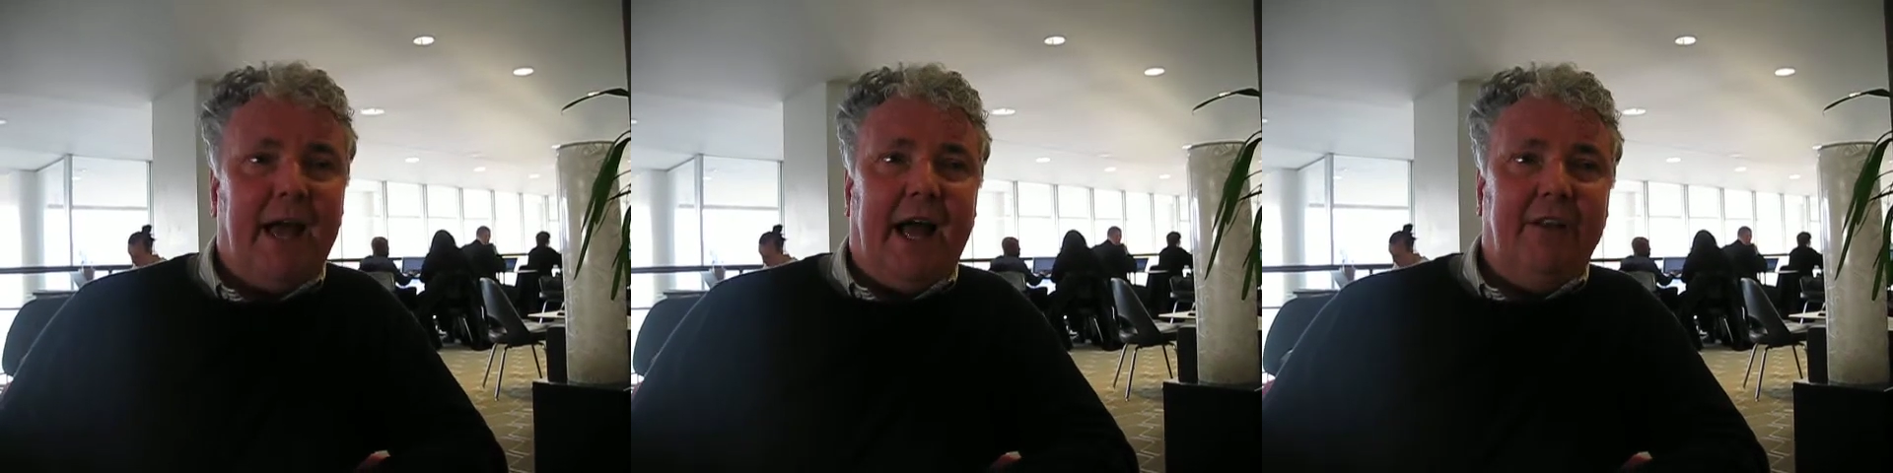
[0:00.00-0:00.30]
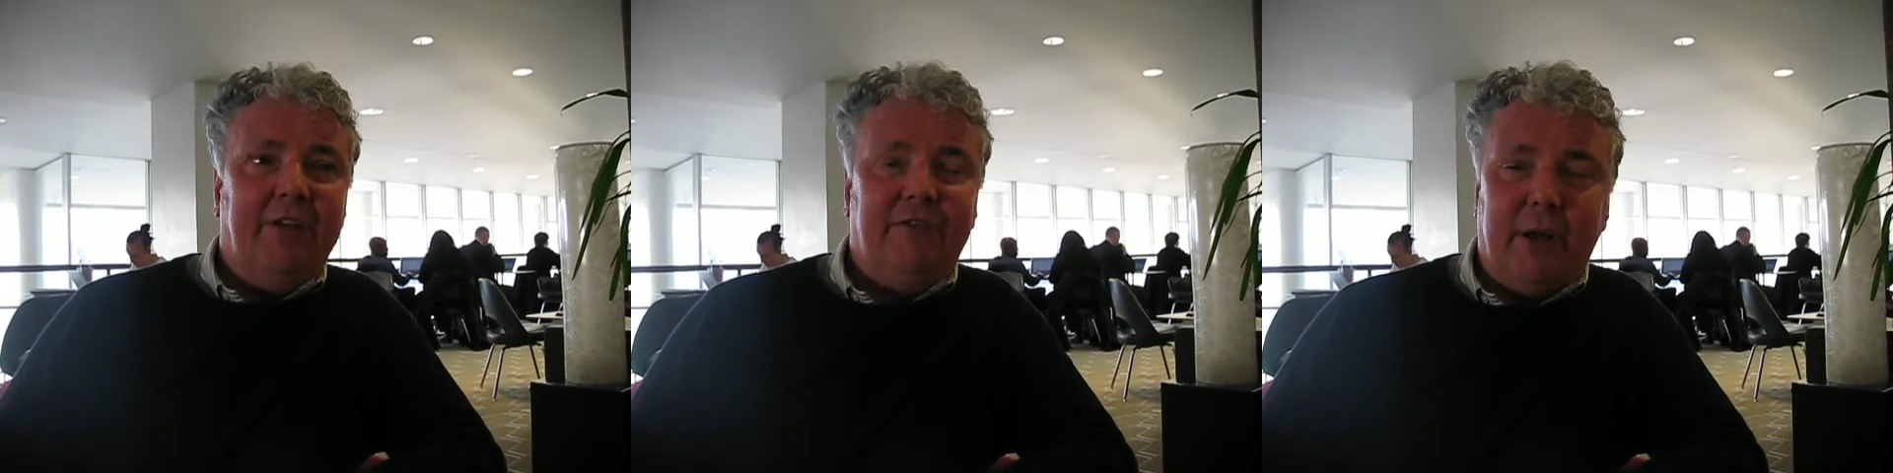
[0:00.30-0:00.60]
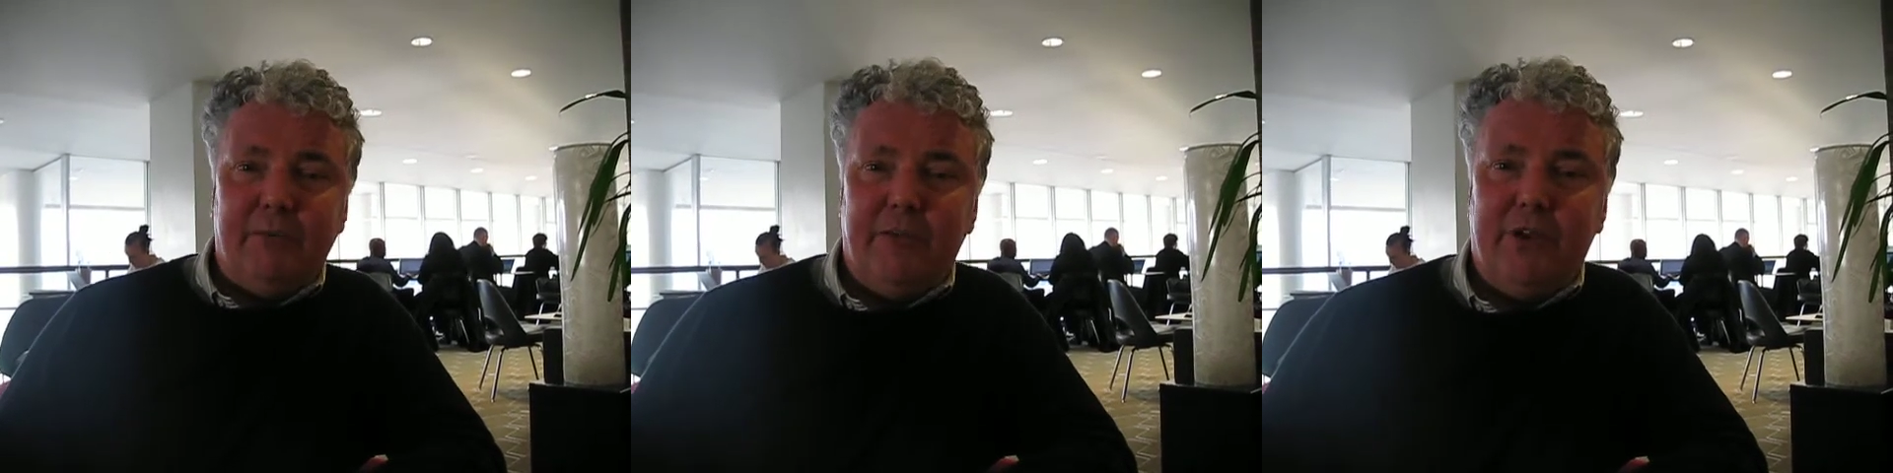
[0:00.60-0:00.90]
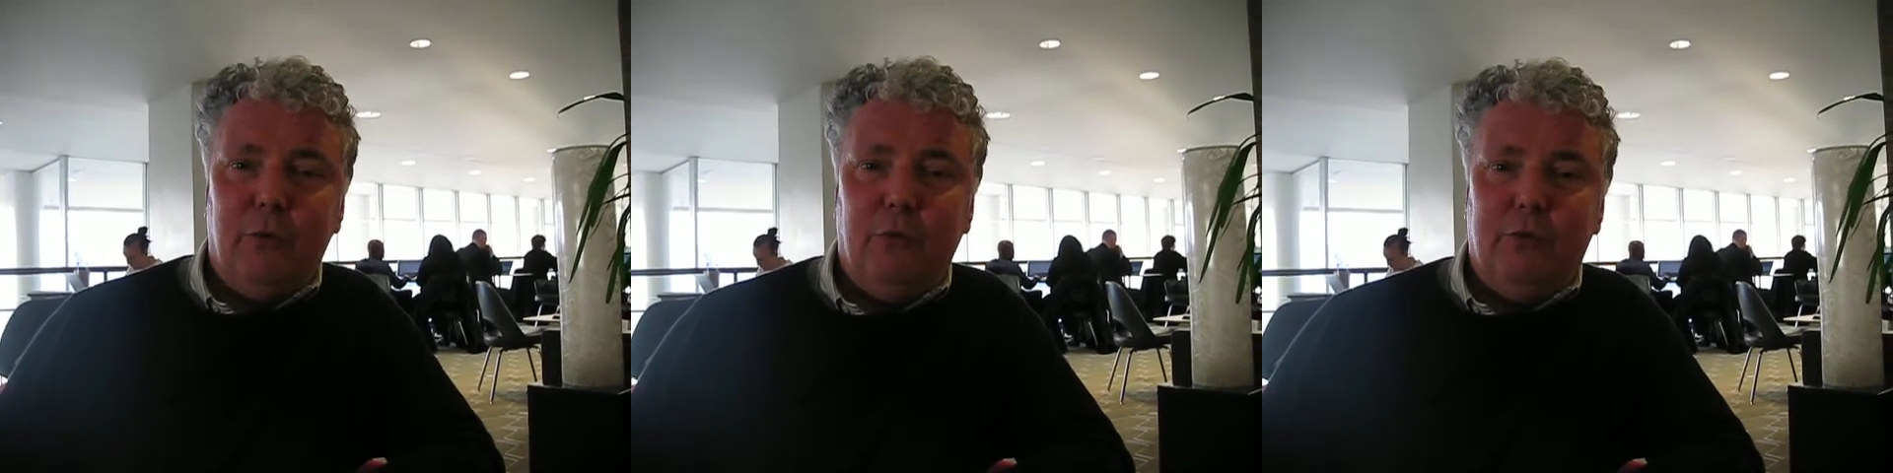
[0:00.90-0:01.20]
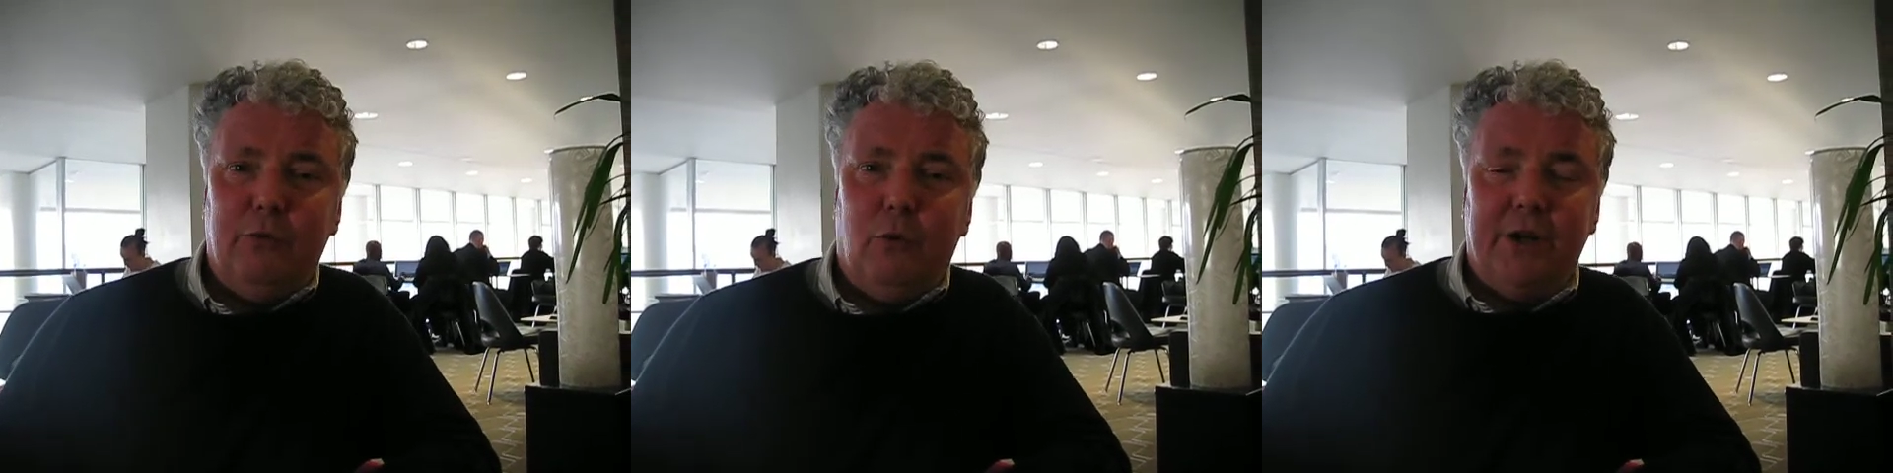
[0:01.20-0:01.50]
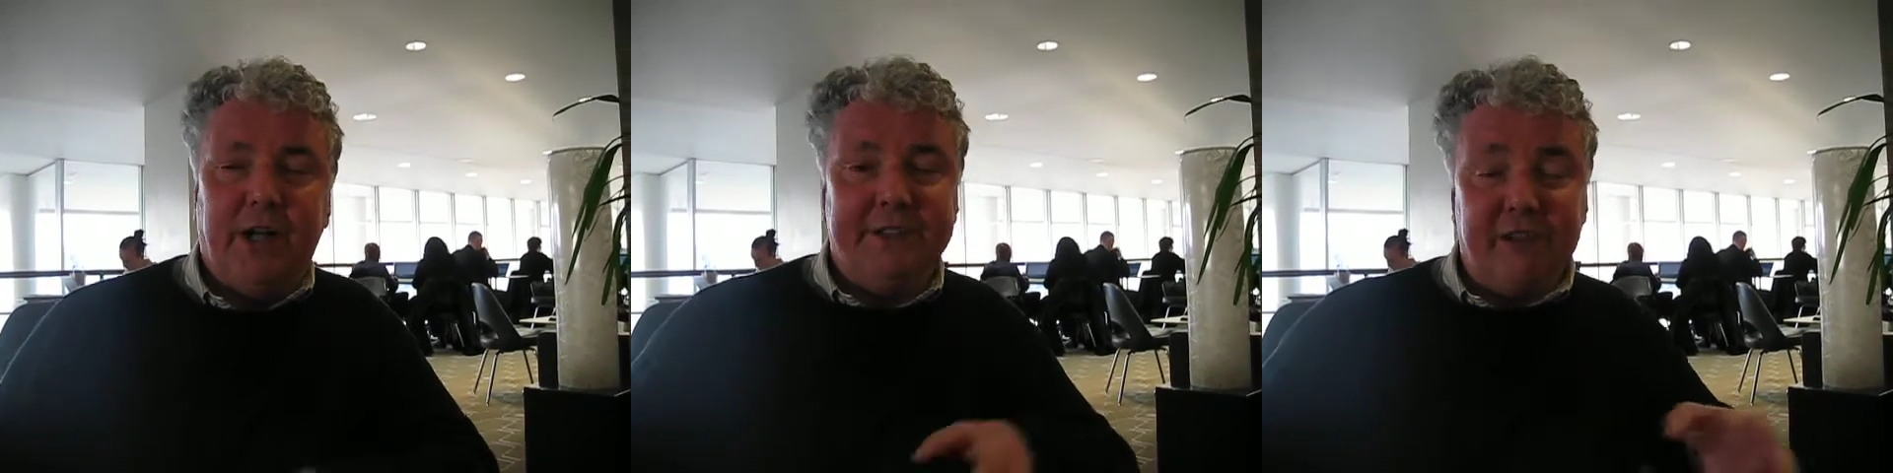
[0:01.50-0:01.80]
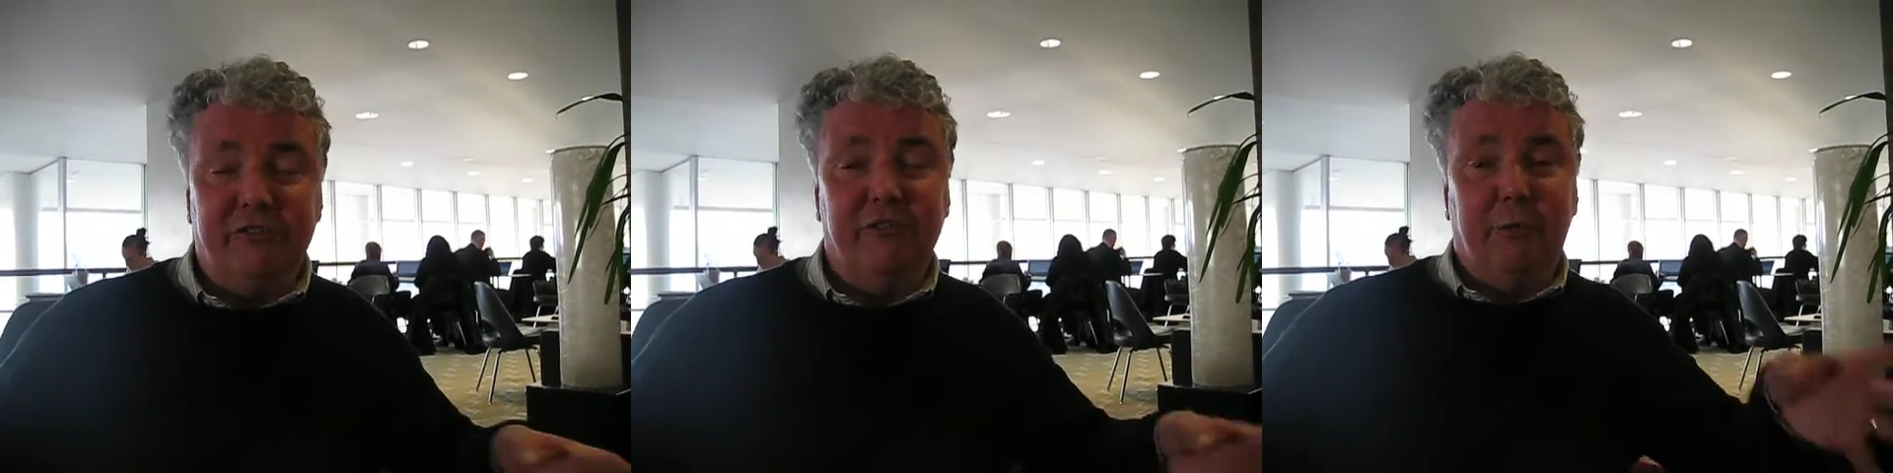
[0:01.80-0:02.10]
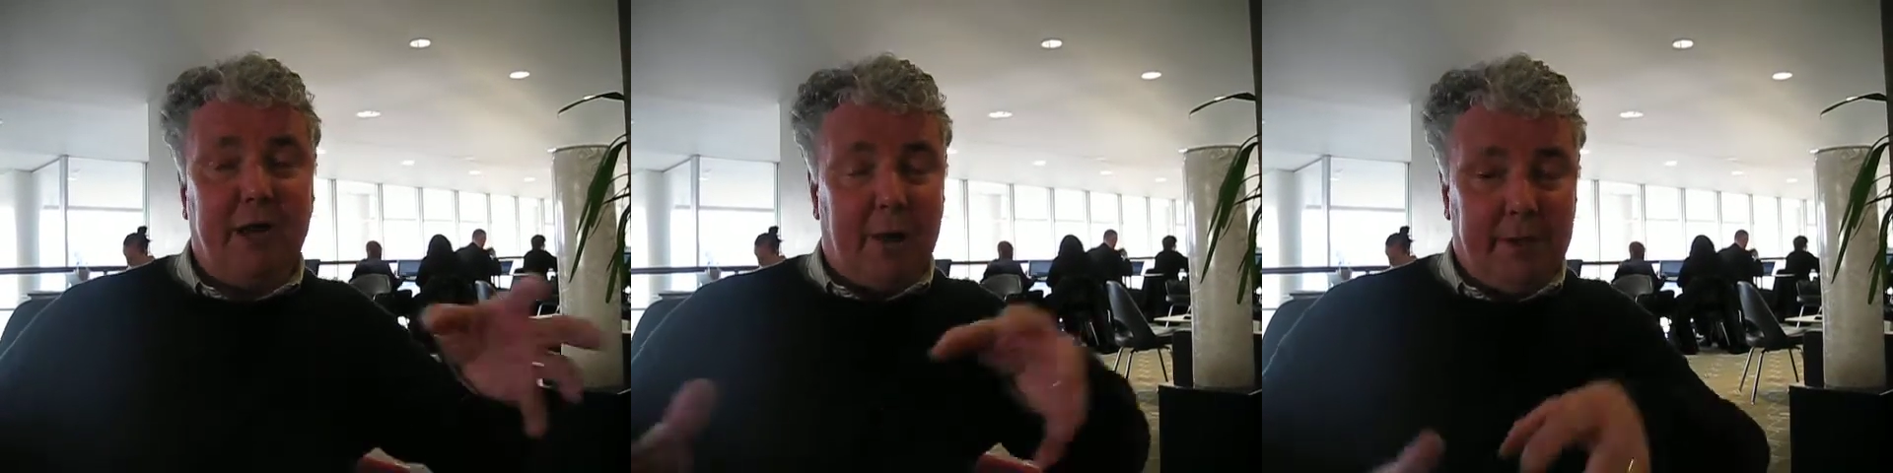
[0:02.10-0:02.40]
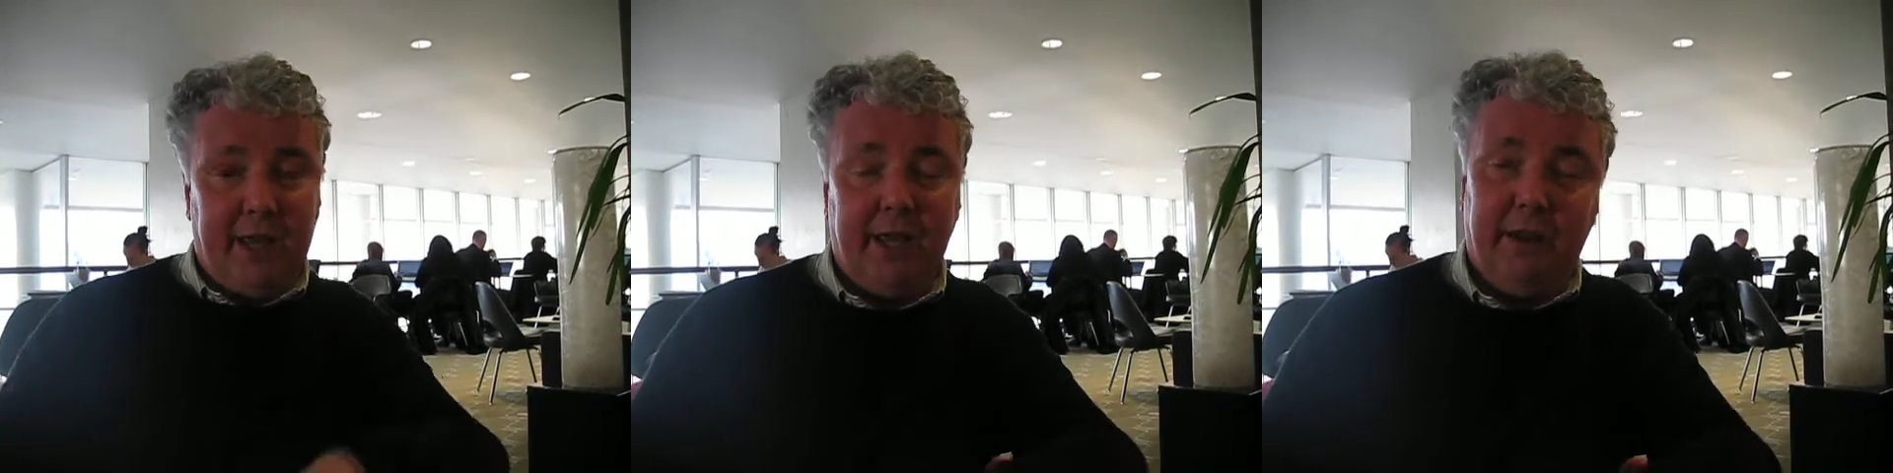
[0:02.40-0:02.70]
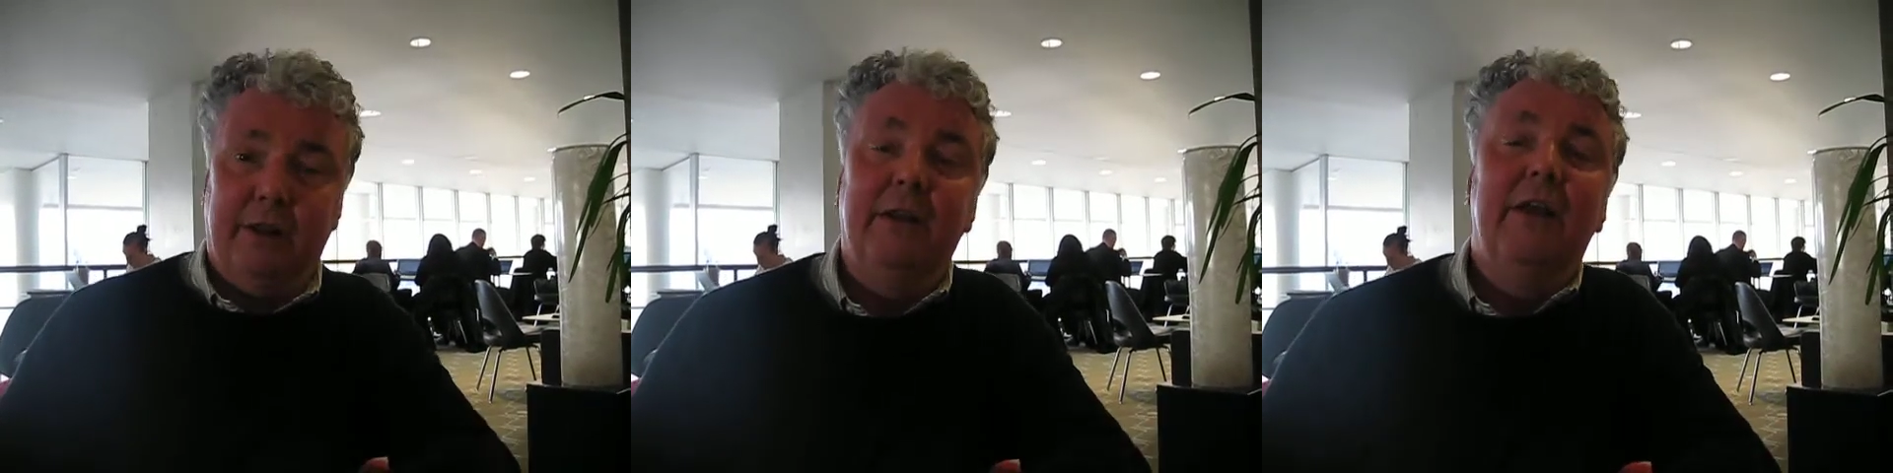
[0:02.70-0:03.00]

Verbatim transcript: And in terms of the organisations that were coming in,